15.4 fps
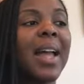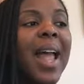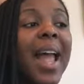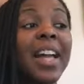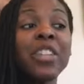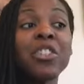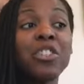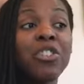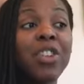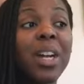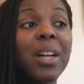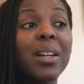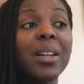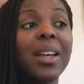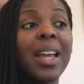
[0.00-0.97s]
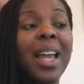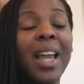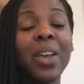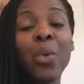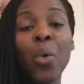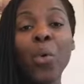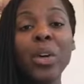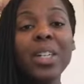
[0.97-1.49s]
extra
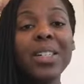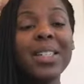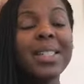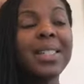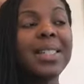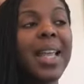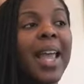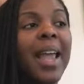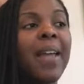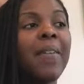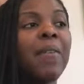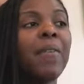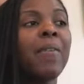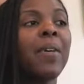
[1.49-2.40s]
in order to save